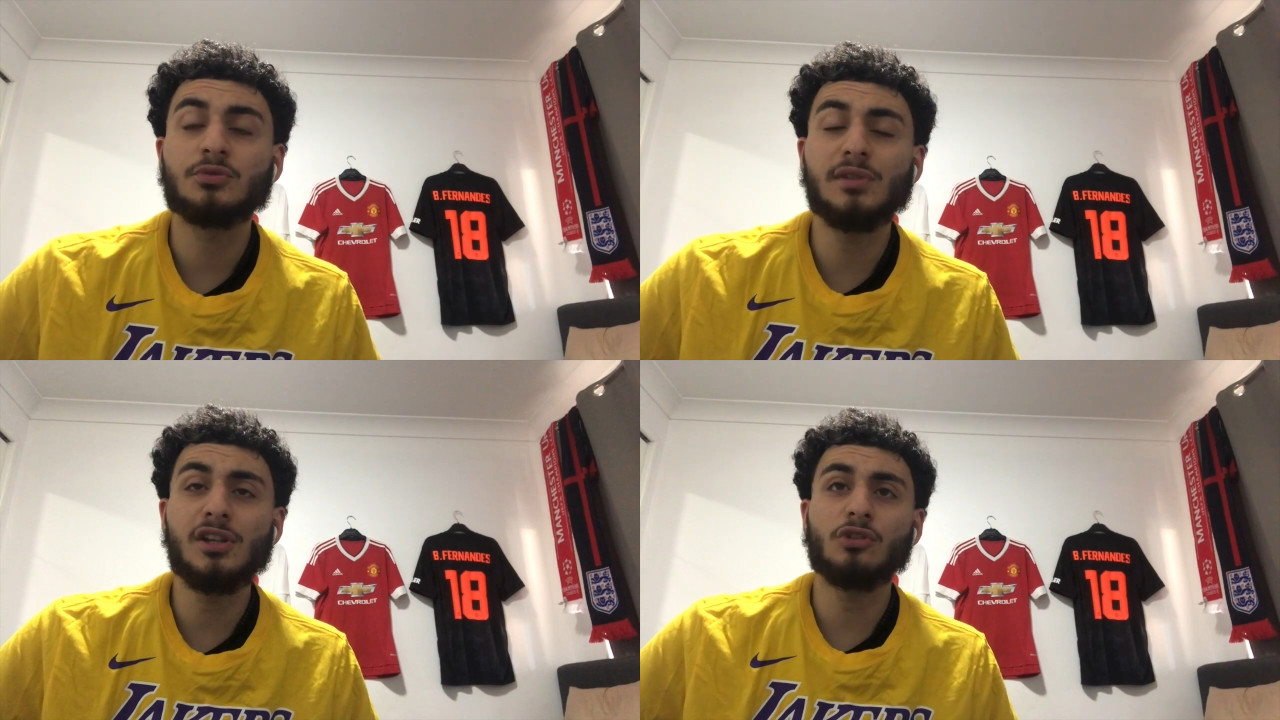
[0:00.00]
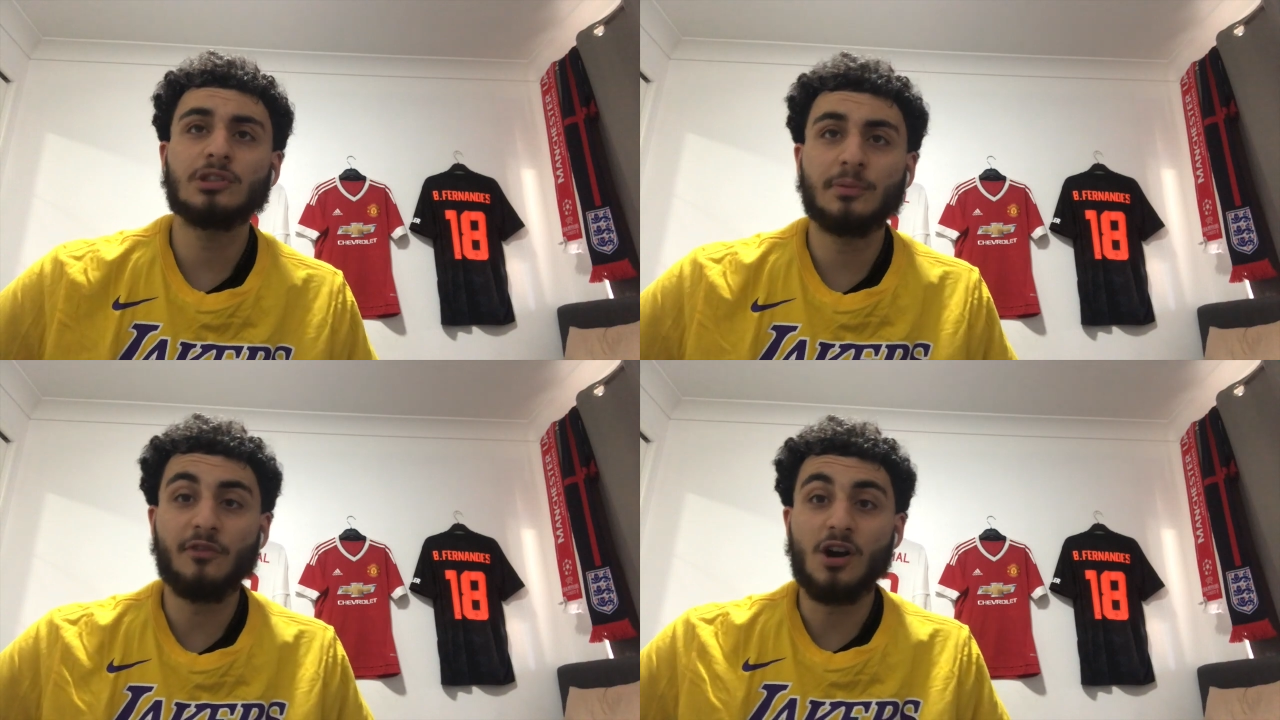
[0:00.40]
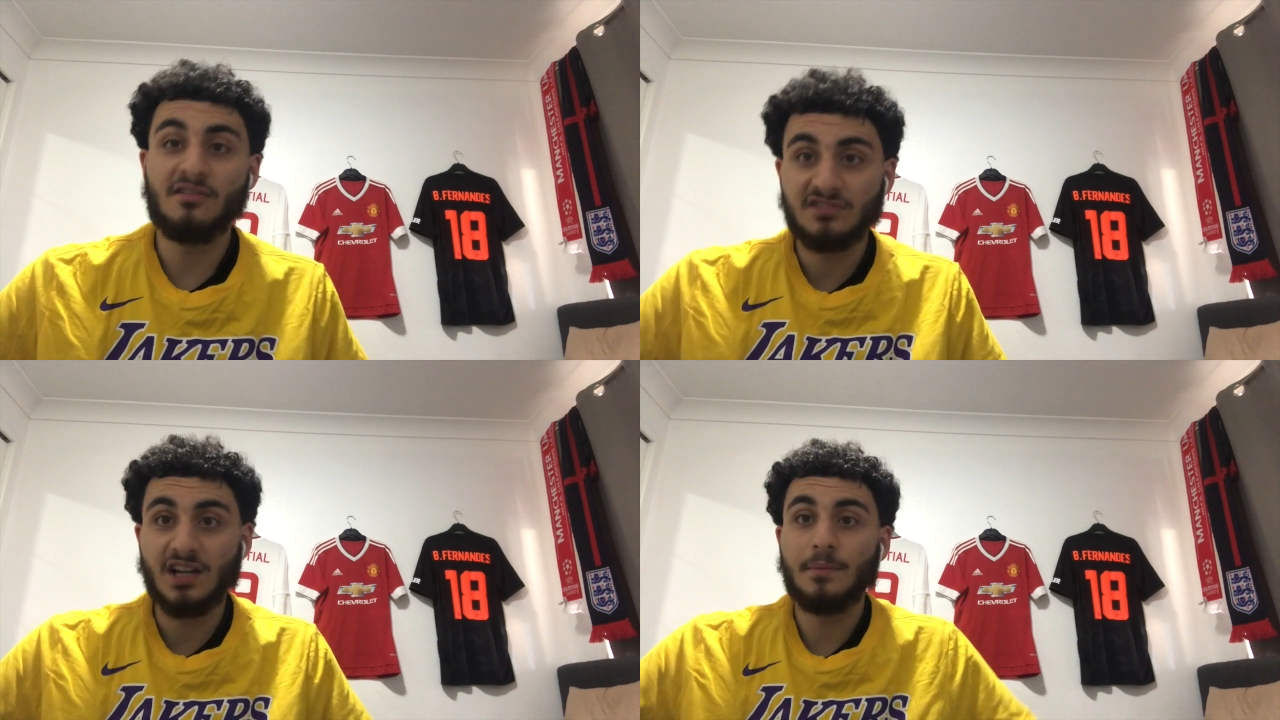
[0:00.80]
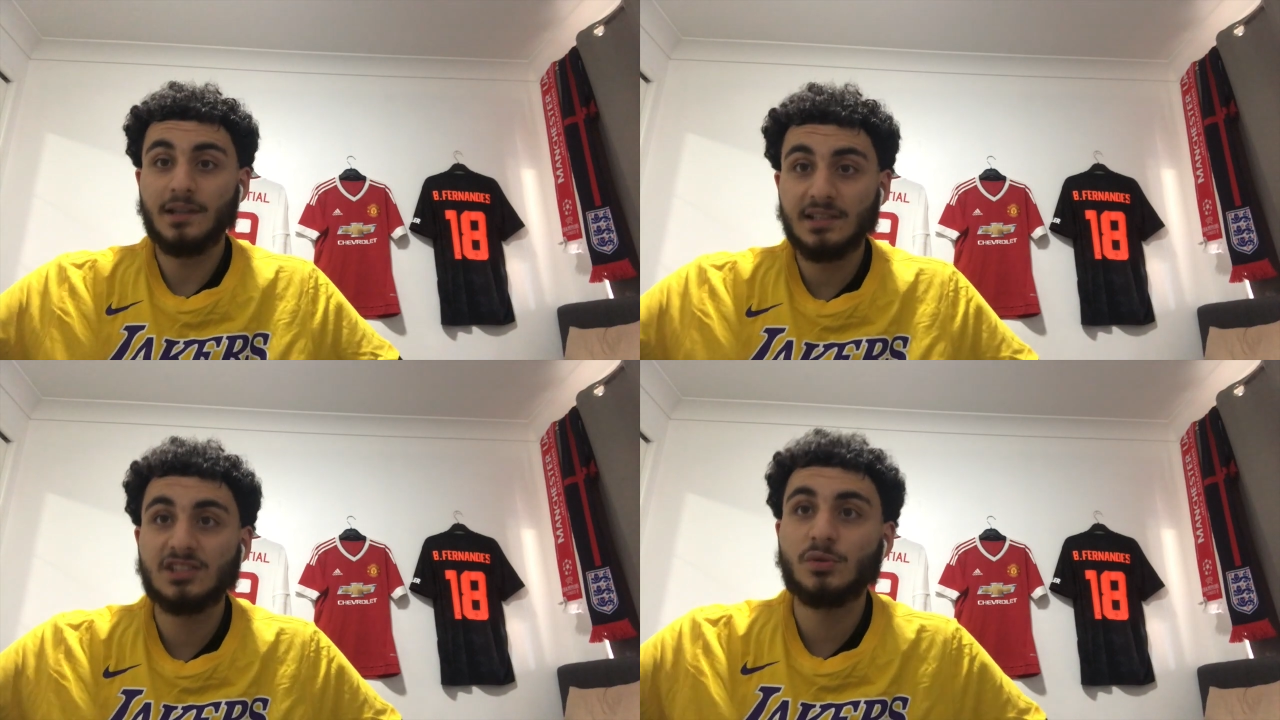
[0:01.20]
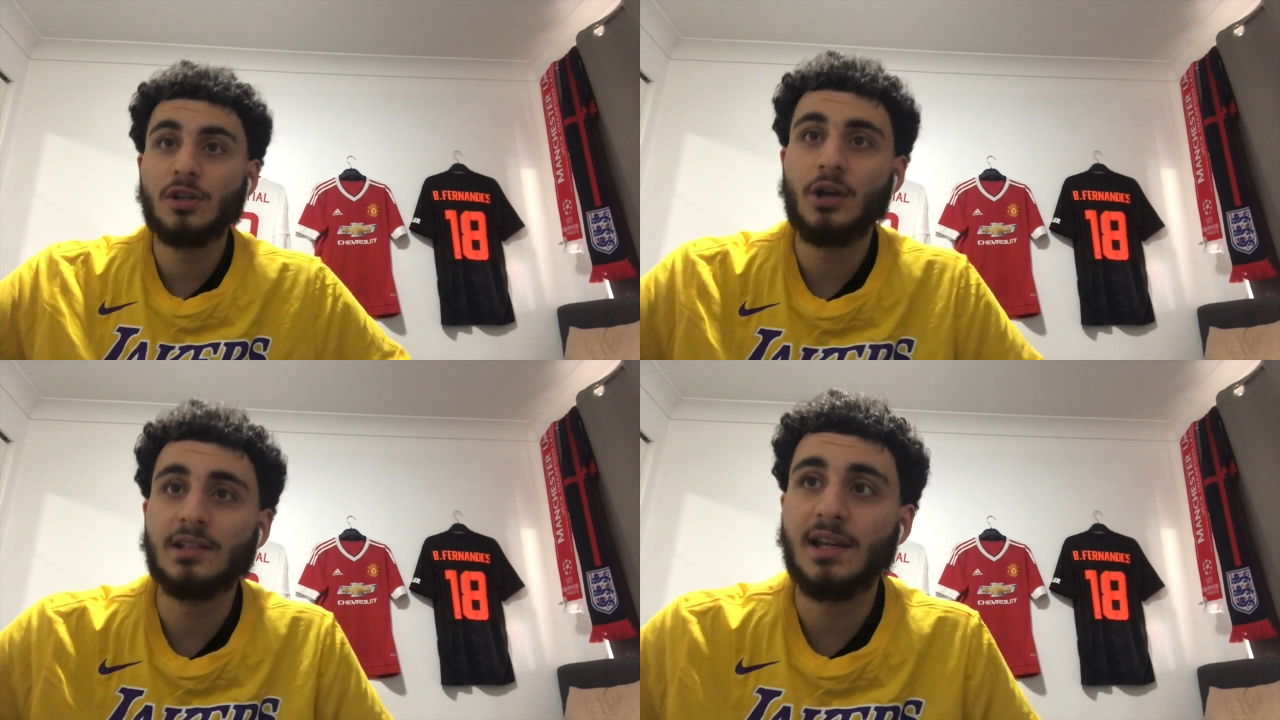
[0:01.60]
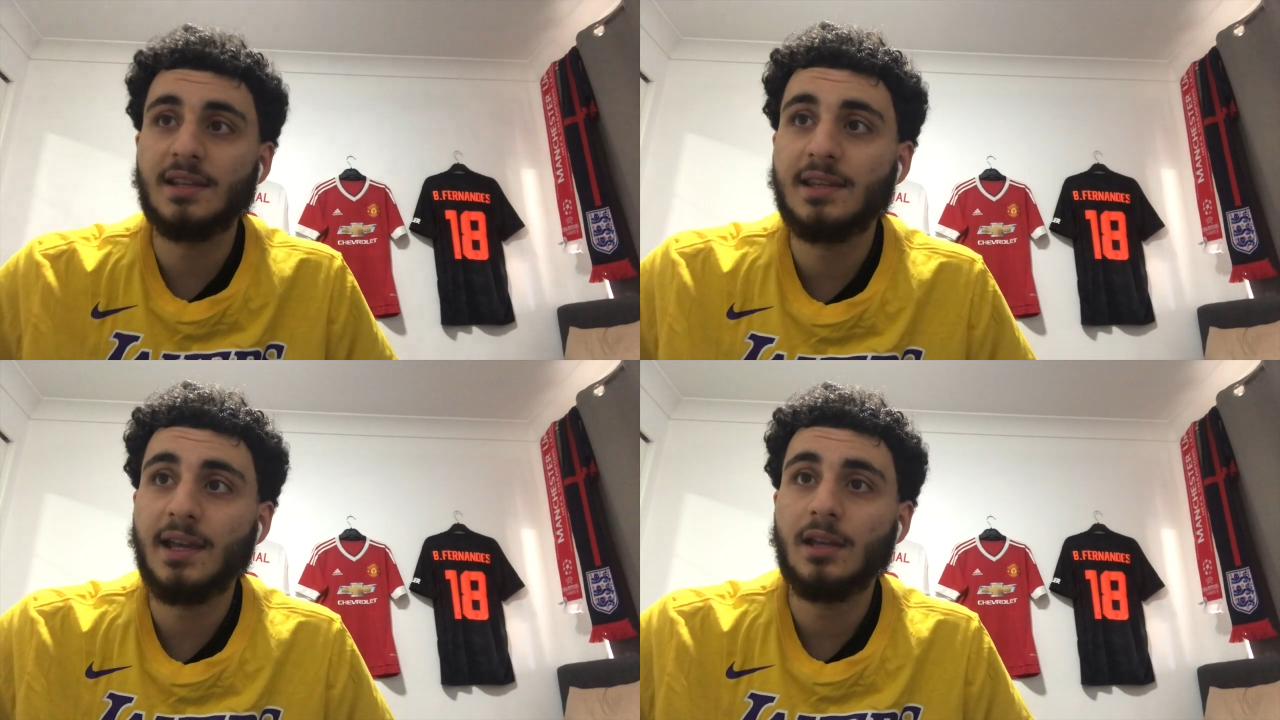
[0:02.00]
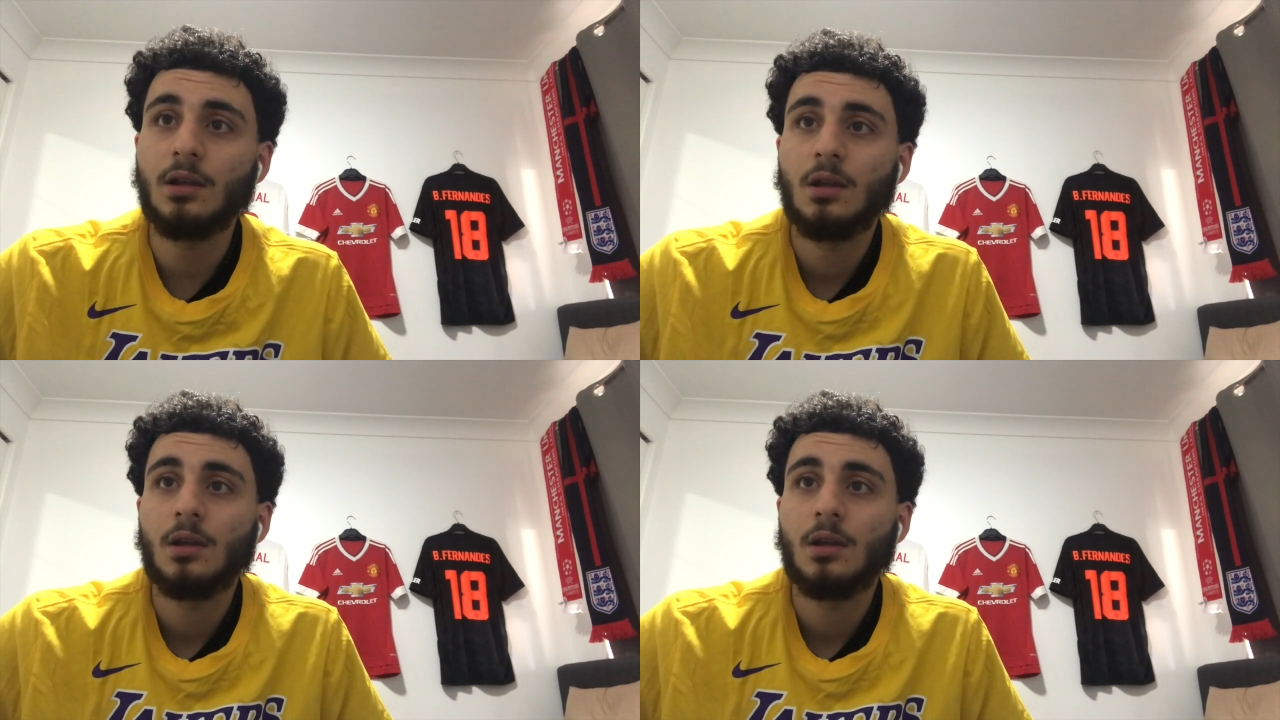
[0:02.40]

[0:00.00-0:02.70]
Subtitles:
3-0 just before halftime. It is 3-0 at the end of the day.